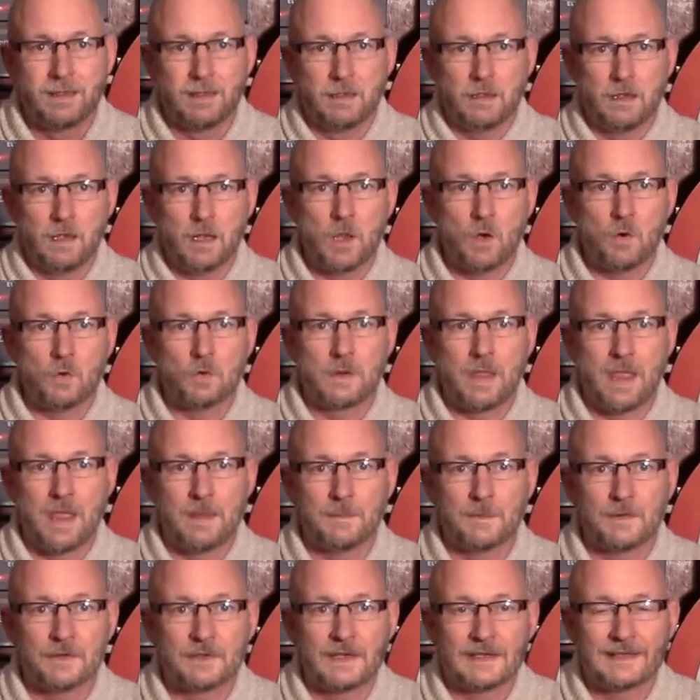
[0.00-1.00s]
Hello
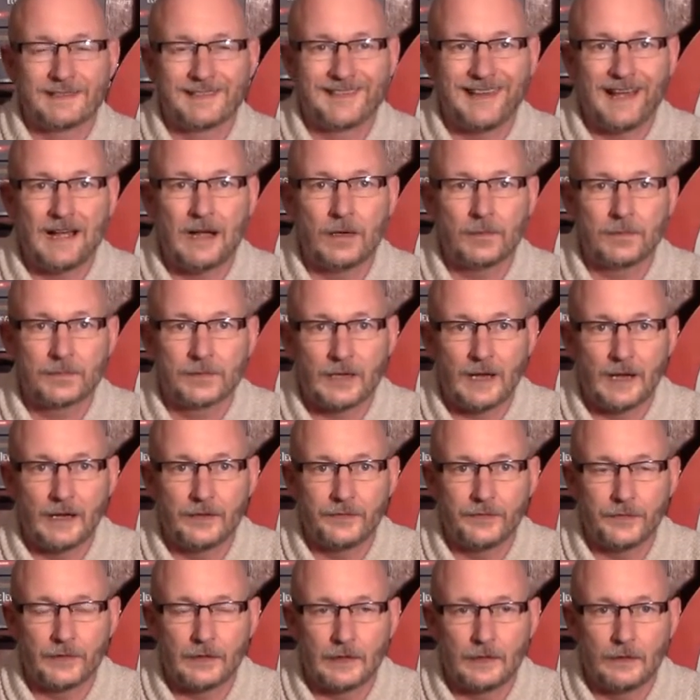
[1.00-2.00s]
gamers, it's Tom
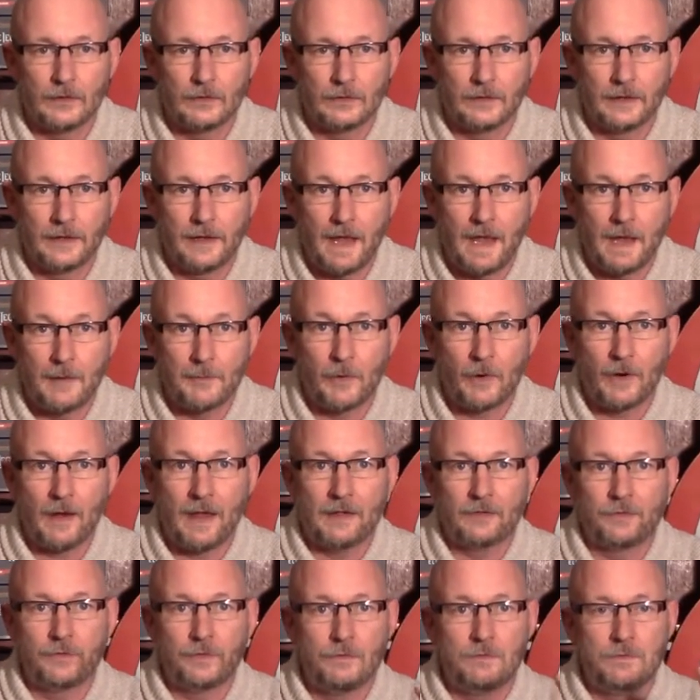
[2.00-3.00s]
Sidener, the Lonely Gamer,
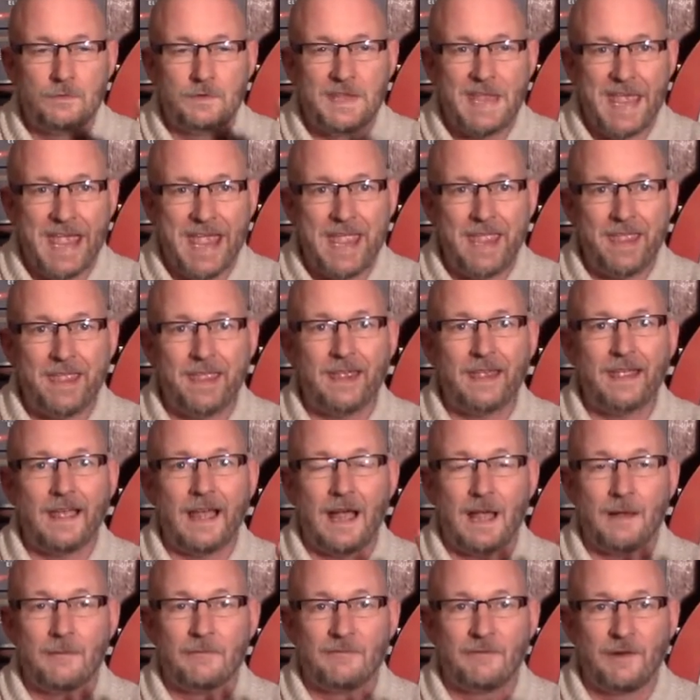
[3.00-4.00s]
and today
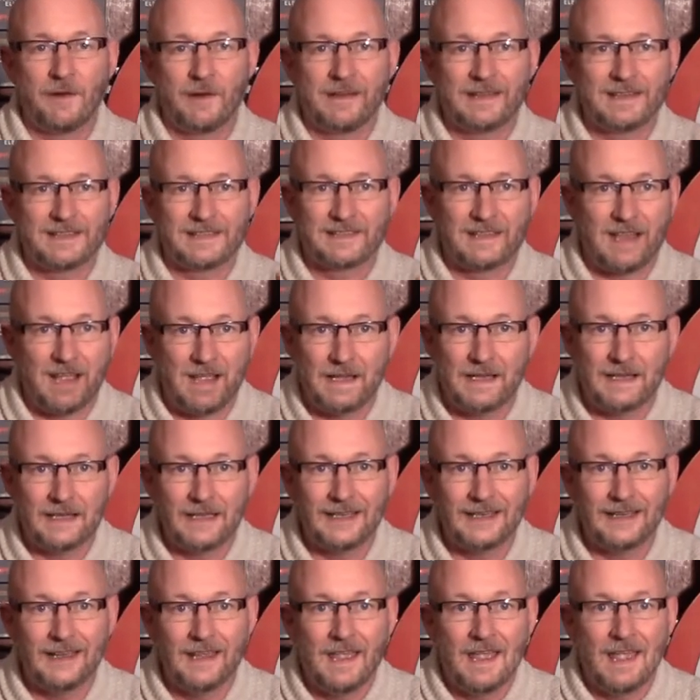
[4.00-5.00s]
I'm very
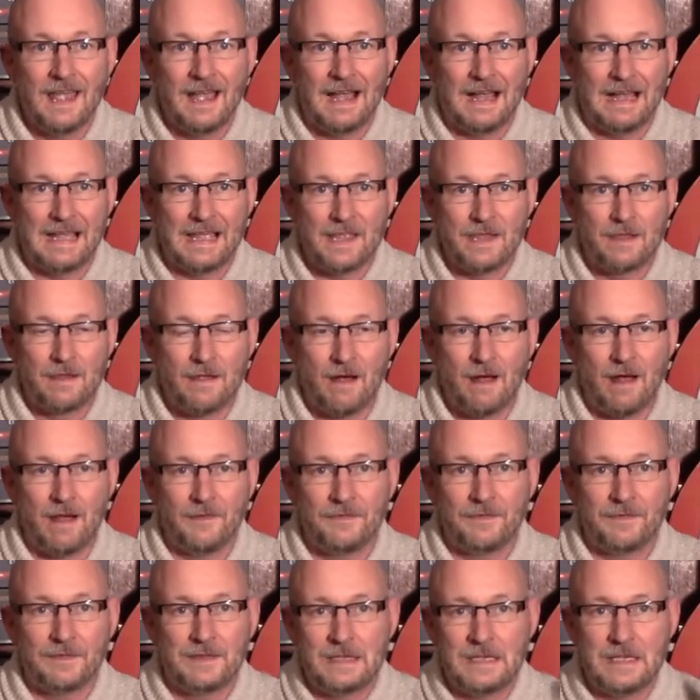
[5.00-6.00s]
excited. I
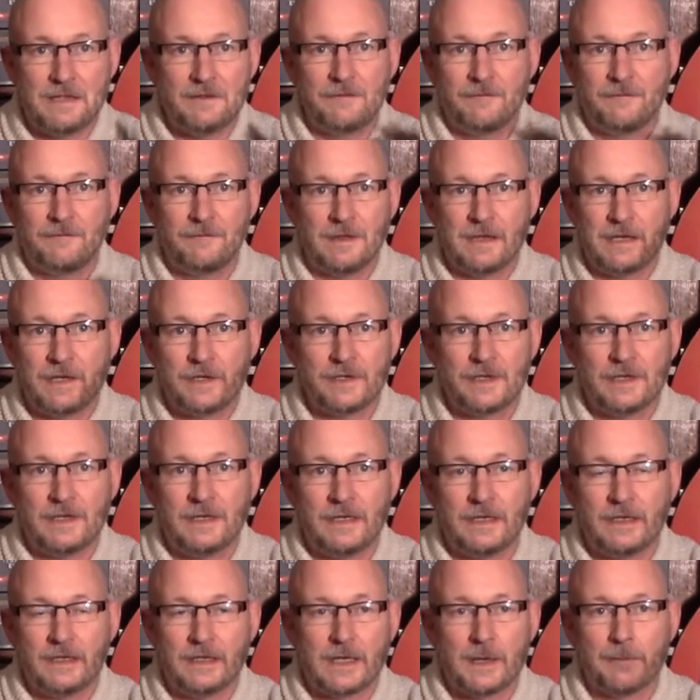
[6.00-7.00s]
got the
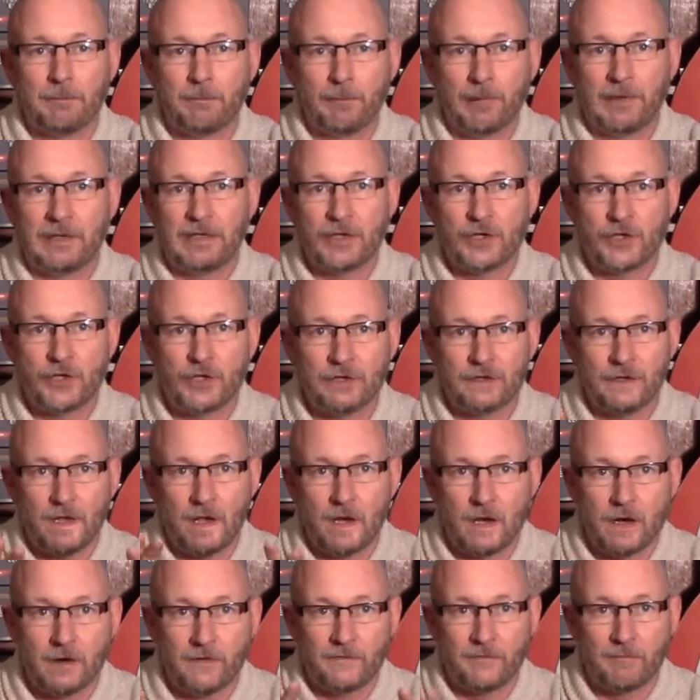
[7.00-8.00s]
finishing completion
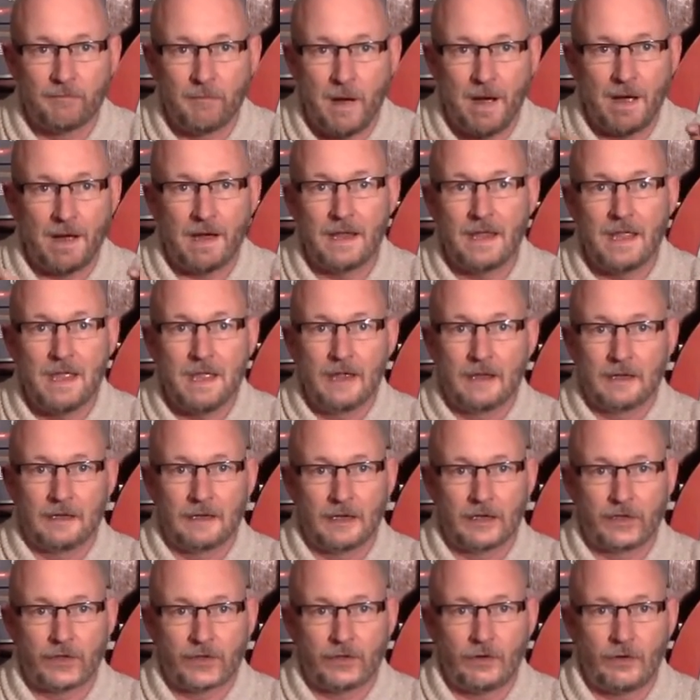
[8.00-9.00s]
of my
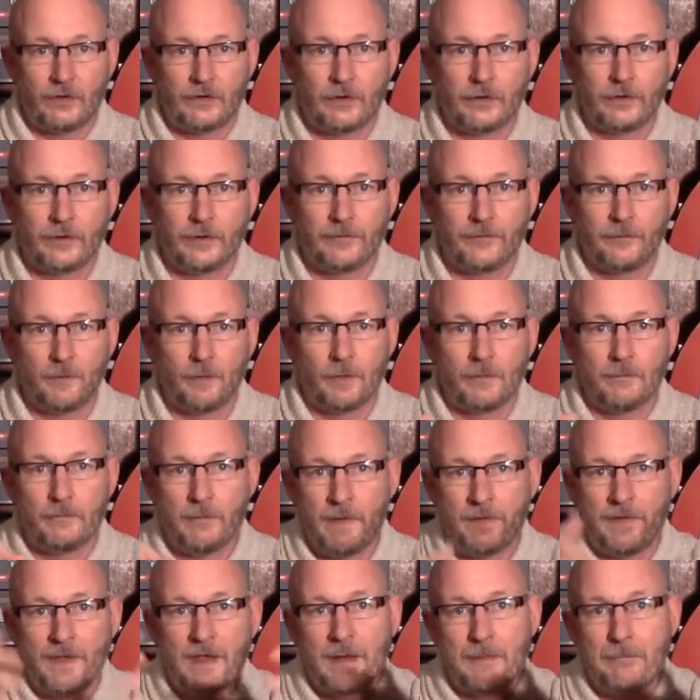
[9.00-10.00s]
Kickstarter for
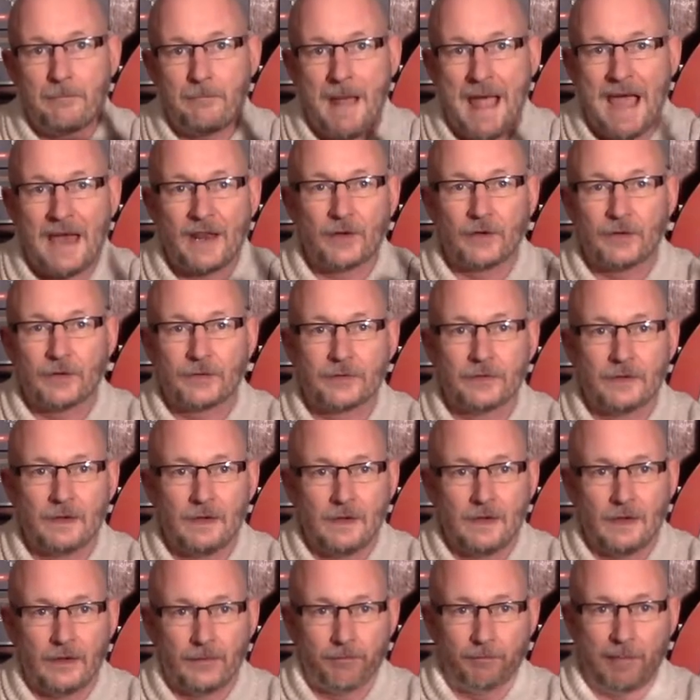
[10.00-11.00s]
Mythic Battles
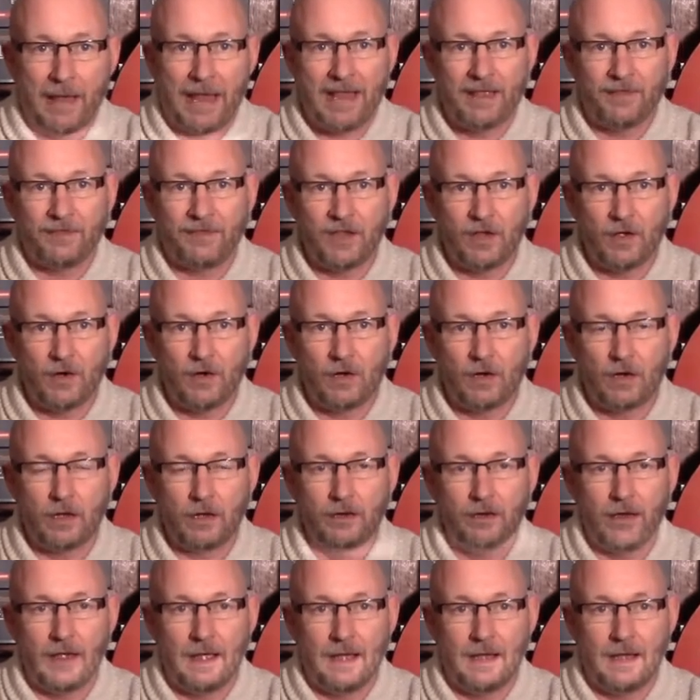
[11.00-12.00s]
Pantheon.